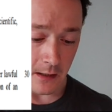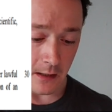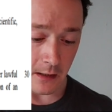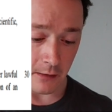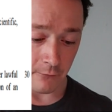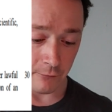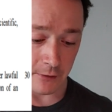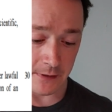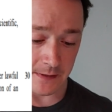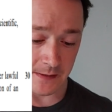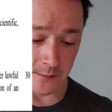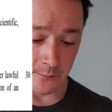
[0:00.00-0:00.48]

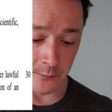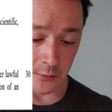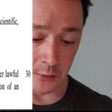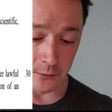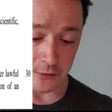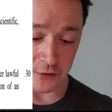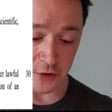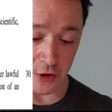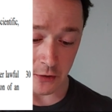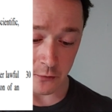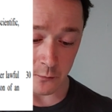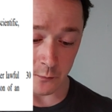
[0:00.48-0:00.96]
a reasonable
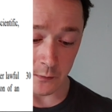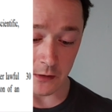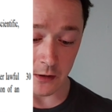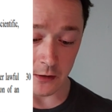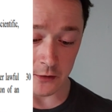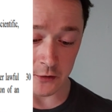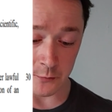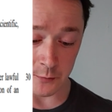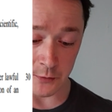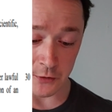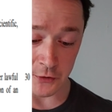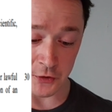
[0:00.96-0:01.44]
or genuine
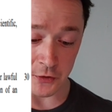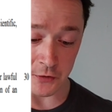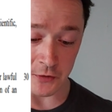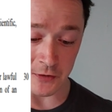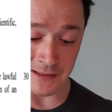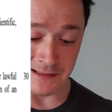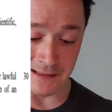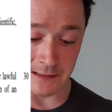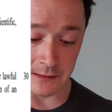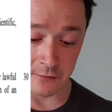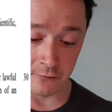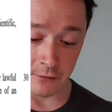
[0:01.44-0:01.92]
contribution
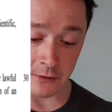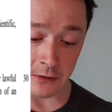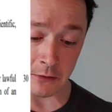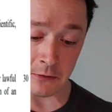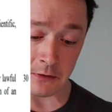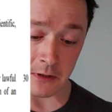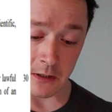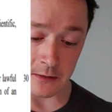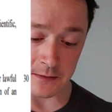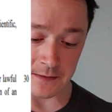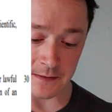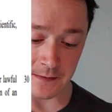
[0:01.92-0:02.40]
to
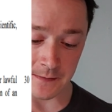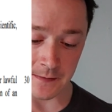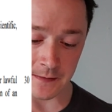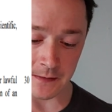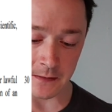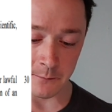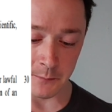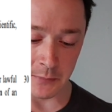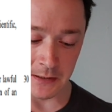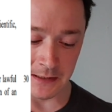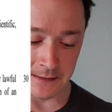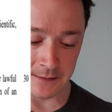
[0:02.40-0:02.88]
literary,
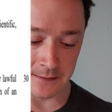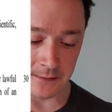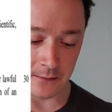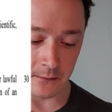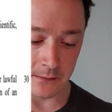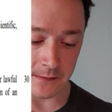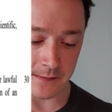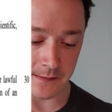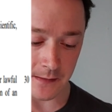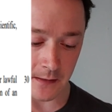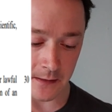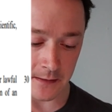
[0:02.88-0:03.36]
artistic,
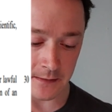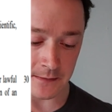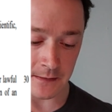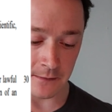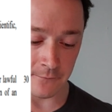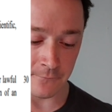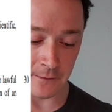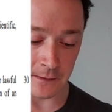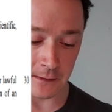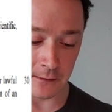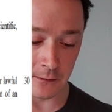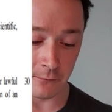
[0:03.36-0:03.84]
political,
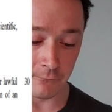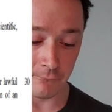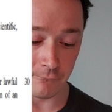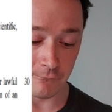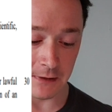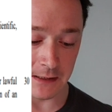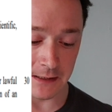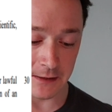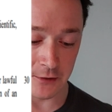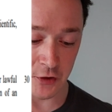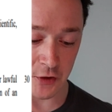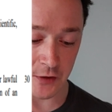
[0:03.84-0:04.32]
scientific,
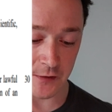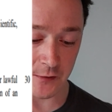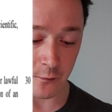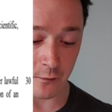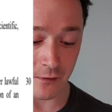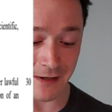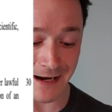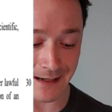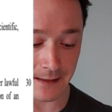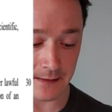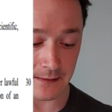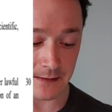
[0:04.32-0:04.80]
religious,
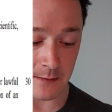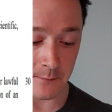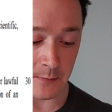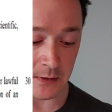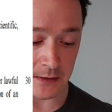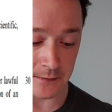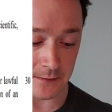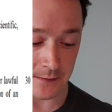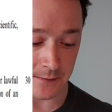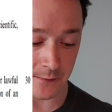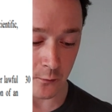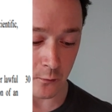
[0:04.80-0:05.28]
or
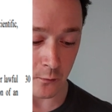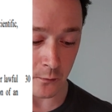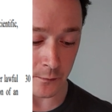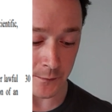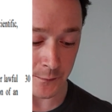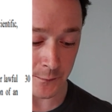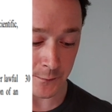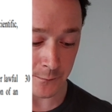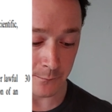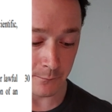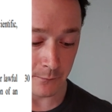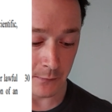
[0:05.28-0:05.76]
academic
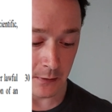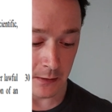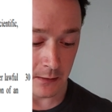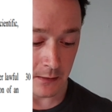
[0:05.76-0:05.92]
discourse.